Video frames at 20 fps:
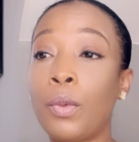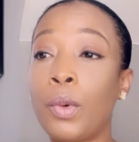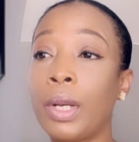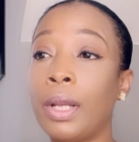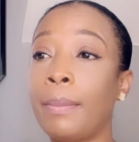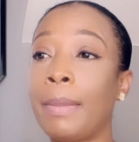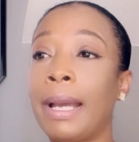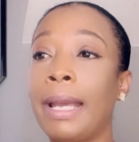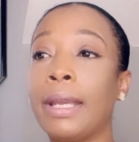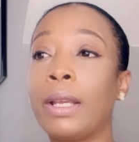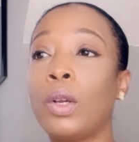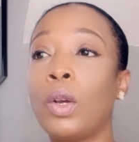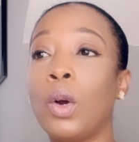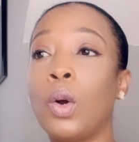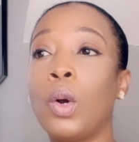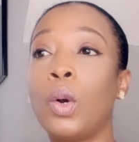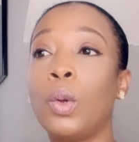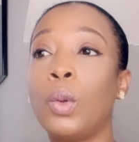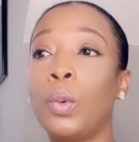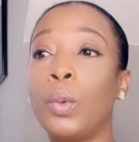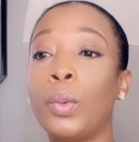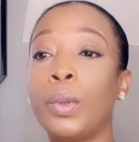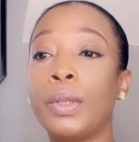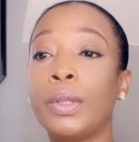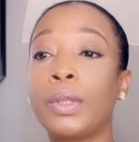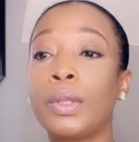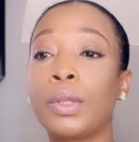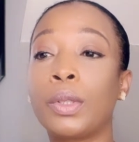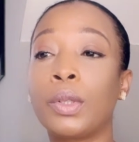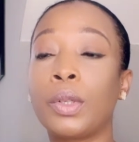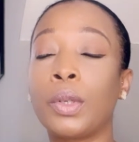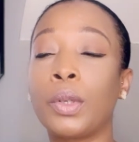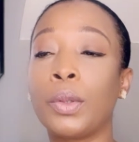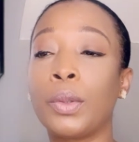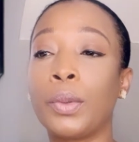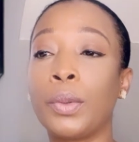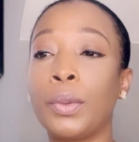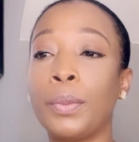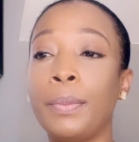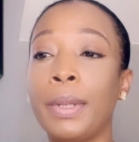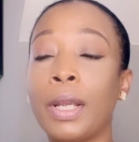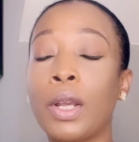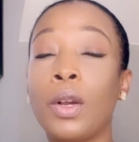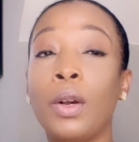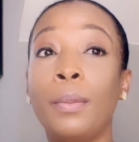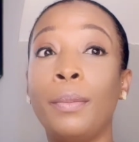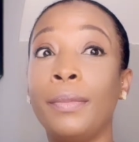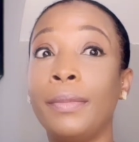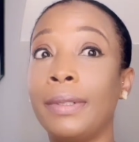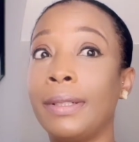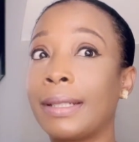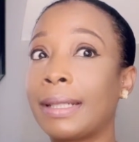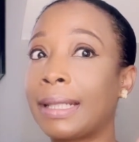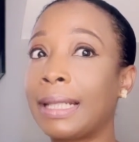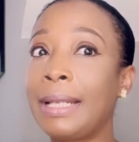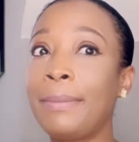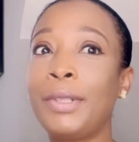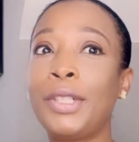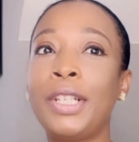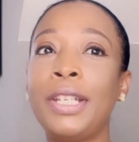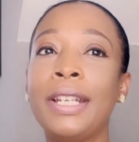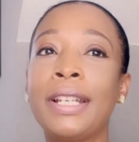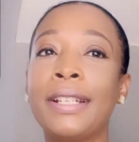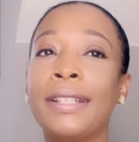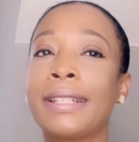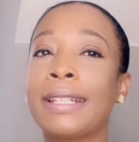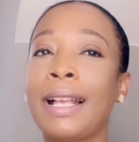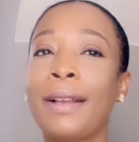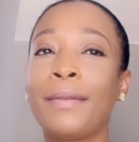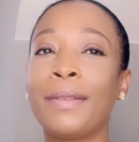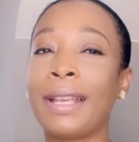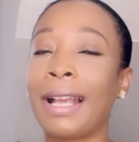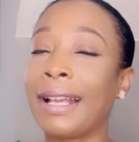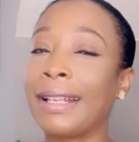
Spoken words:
one of my goals was to become slim, chic, and savvy.